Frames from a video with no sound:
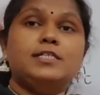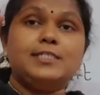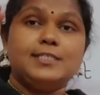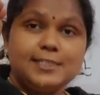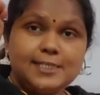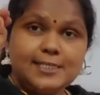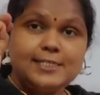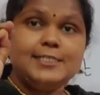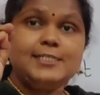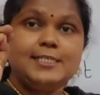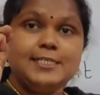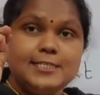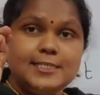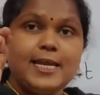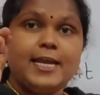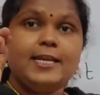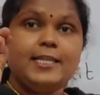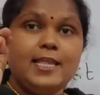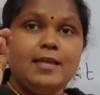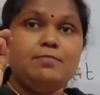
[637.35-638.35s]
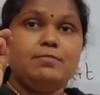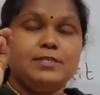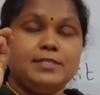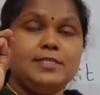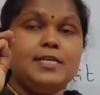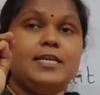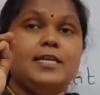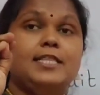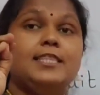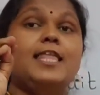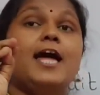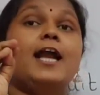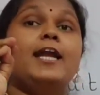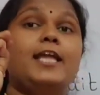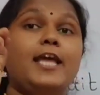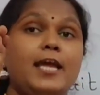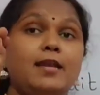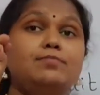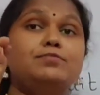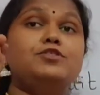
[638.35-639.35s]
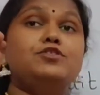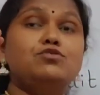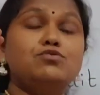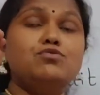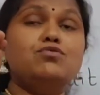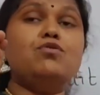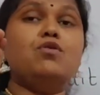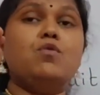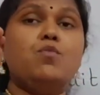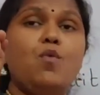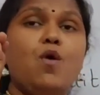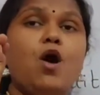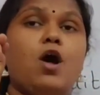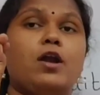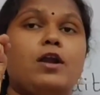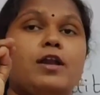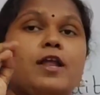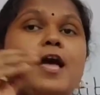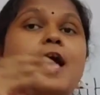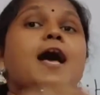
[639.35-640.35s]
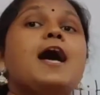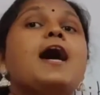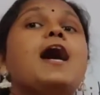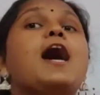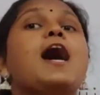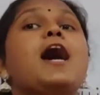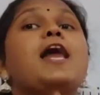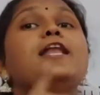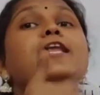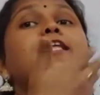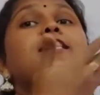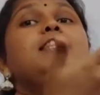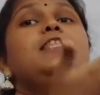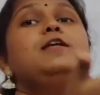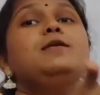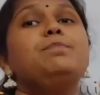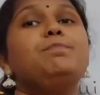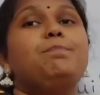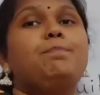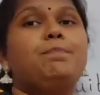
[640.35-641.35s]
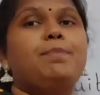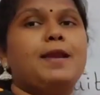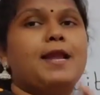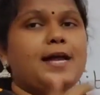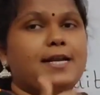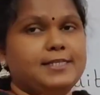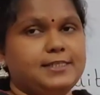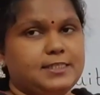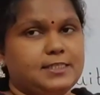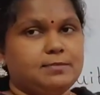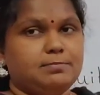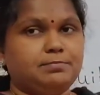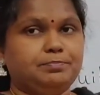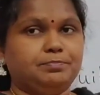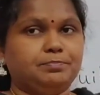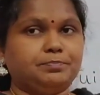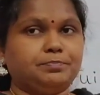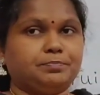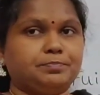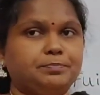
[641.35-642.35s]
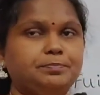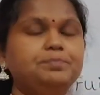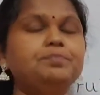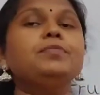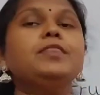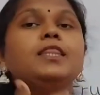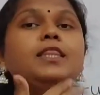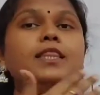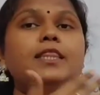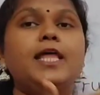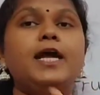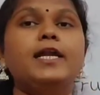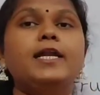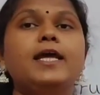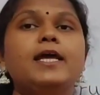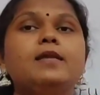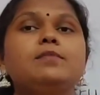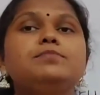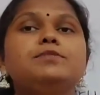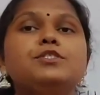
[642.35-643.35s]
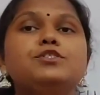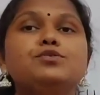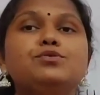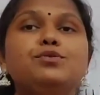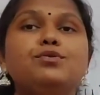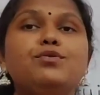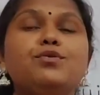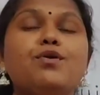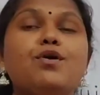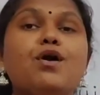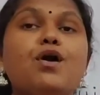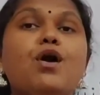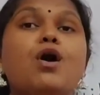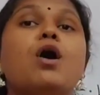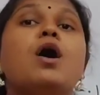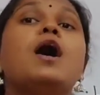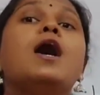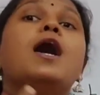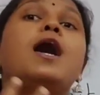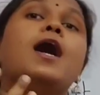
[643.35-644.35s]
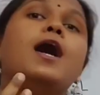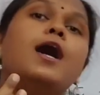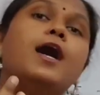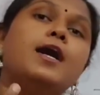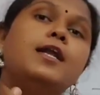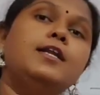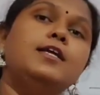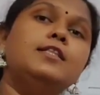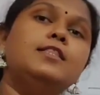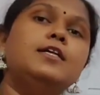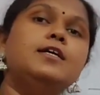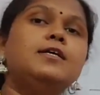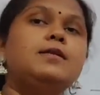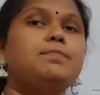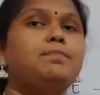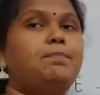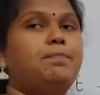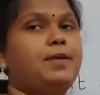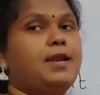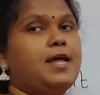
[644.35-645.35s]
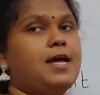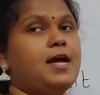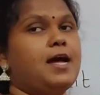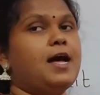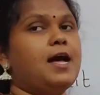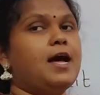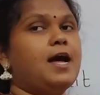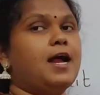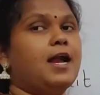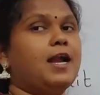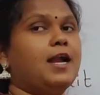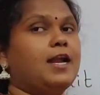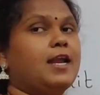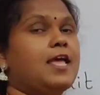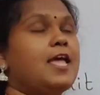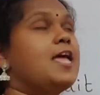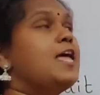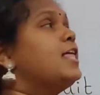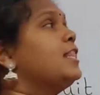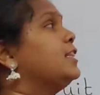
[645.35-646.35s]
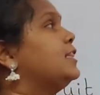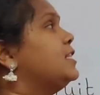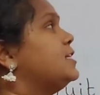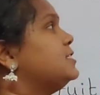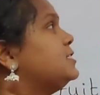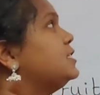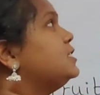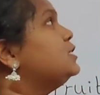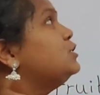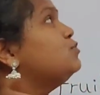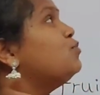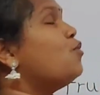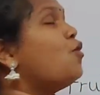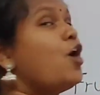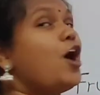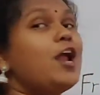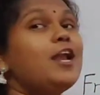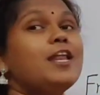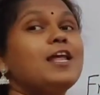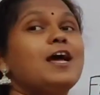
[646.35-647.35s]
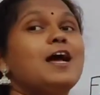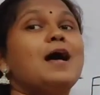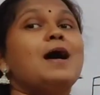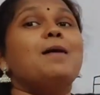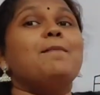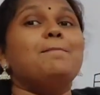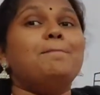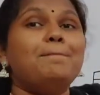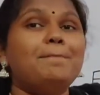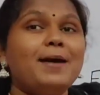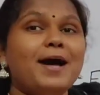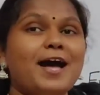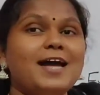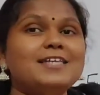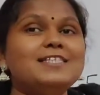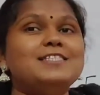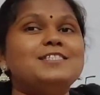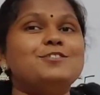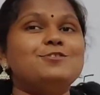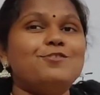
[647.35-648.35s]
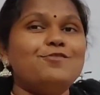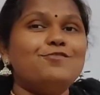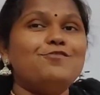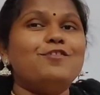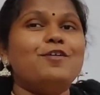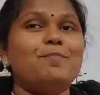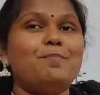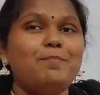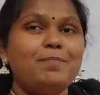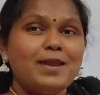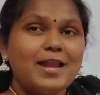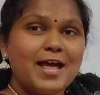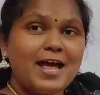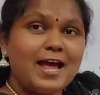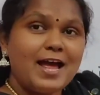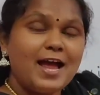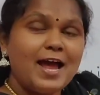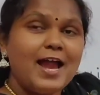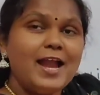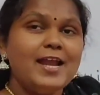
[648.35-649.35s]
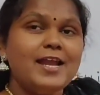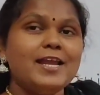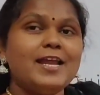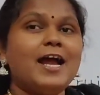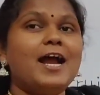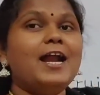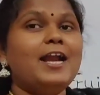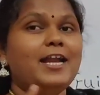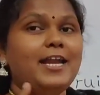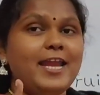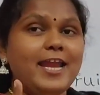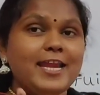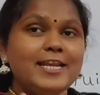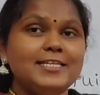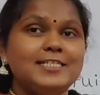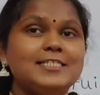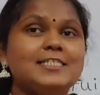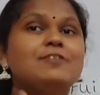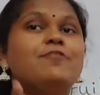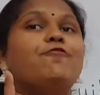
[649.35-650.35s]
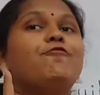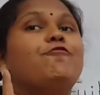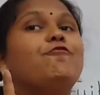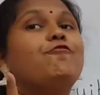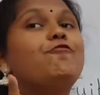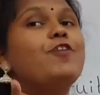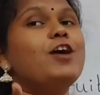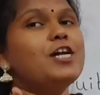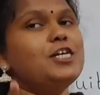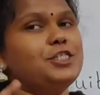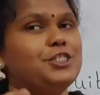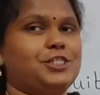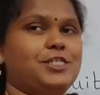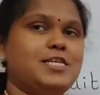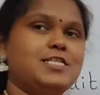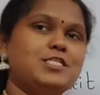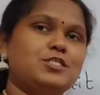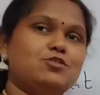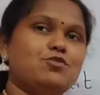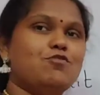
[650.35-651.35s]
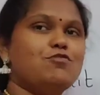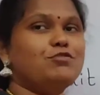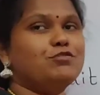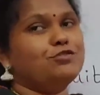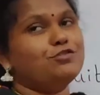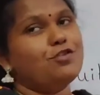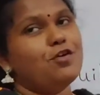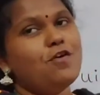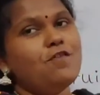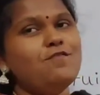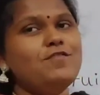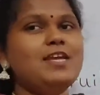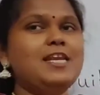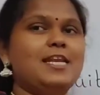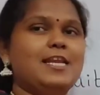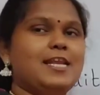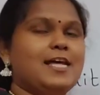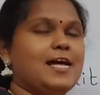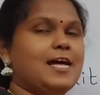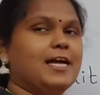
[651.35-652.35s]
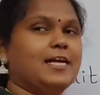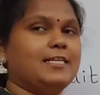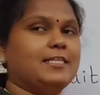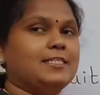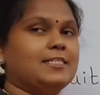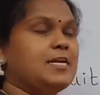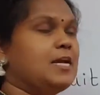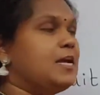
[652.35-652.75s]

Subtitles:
Seeds inside them, isn't that helps to grow what? Another plant. That helps to grow another plant. This is what? Parts of a plant and its functions also we learned.